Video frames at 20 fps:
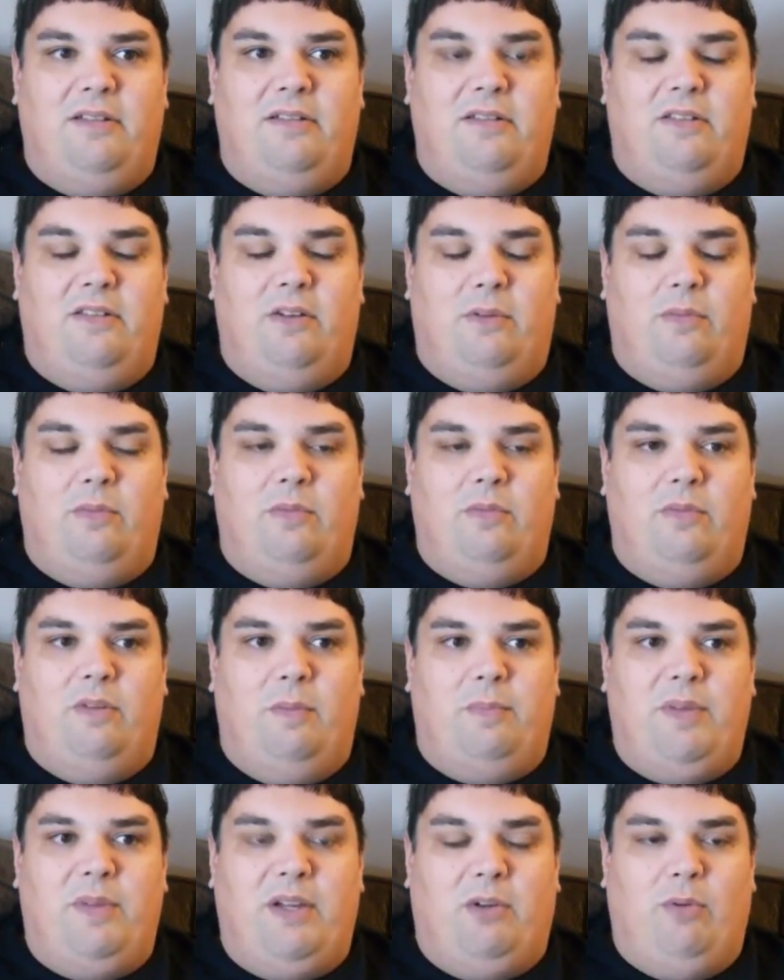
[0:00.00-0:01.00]
the the
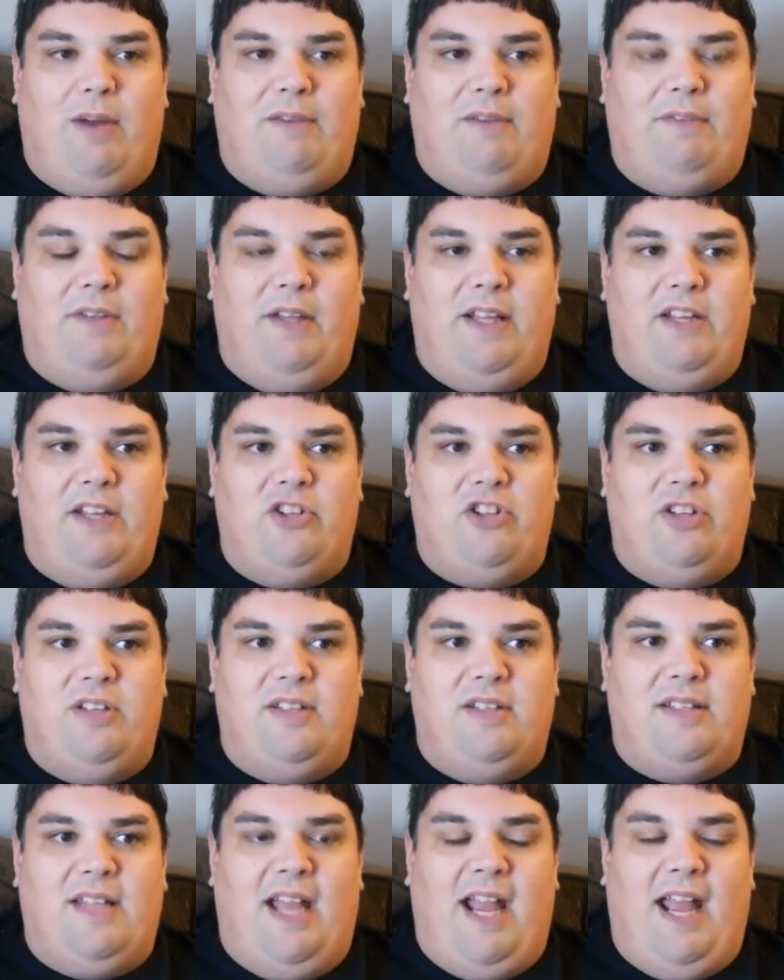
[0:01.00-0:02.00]
big
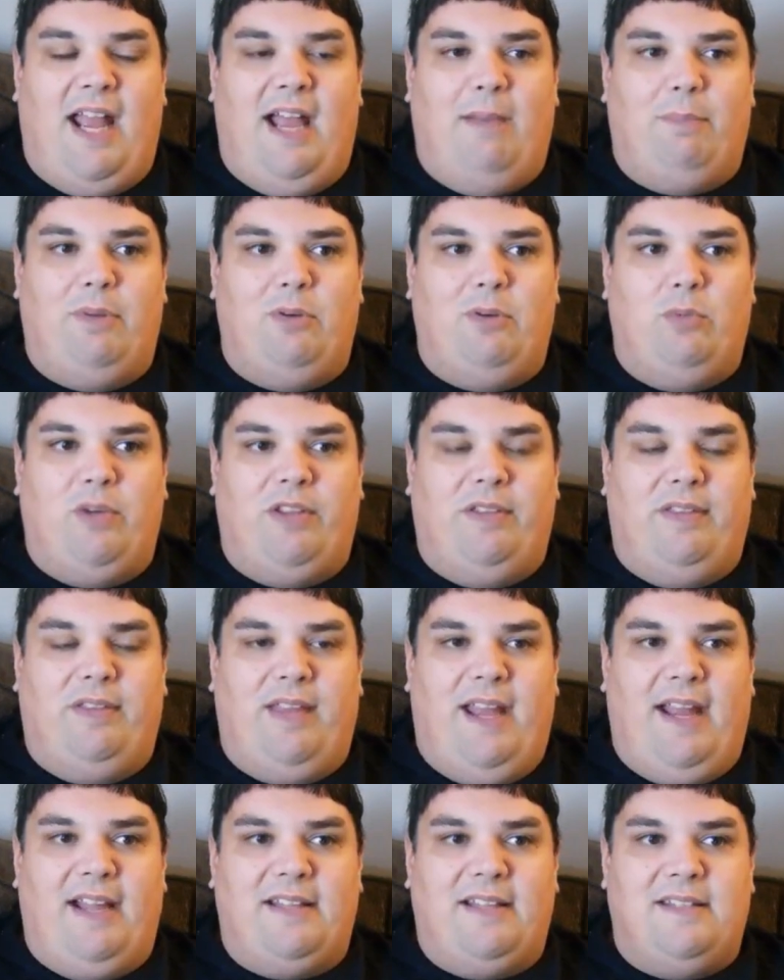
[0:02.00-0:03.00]
revelations that happened with
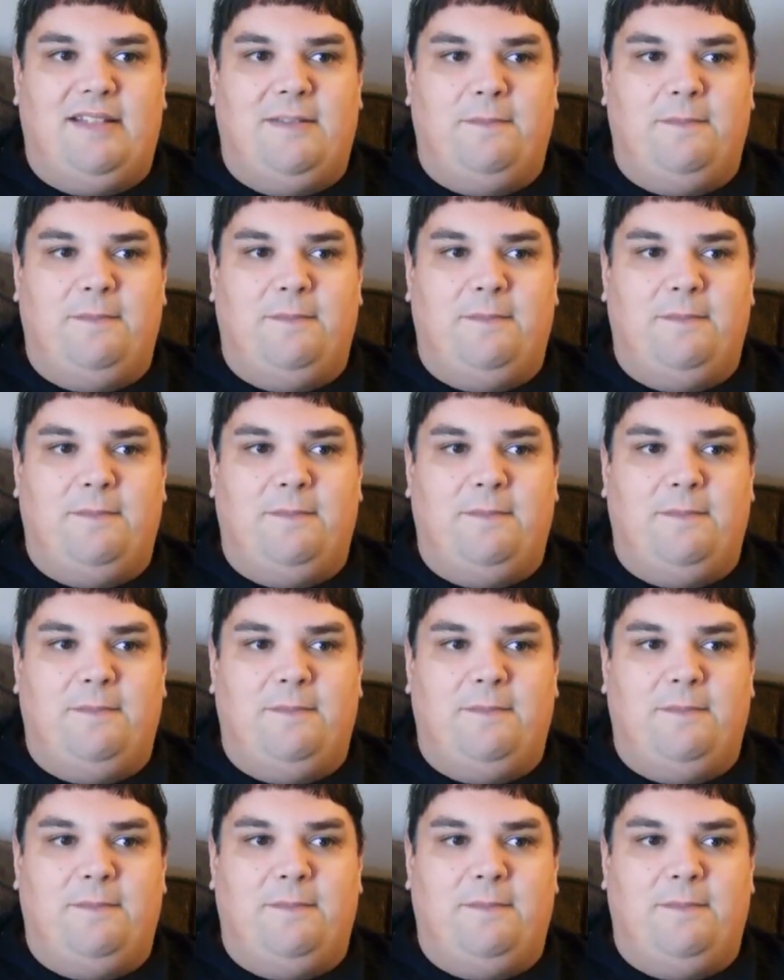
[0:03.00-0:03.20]
that.